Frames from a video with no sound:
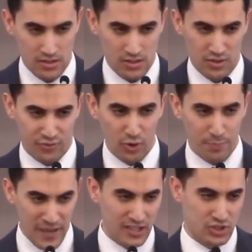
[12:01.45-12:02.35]
the full
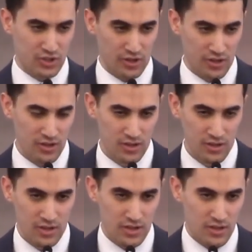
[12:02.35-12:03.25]
picture
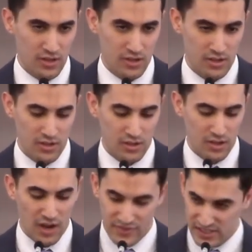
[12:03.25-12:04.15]

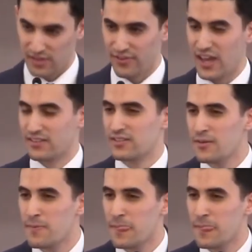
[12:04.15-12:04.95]
of this event.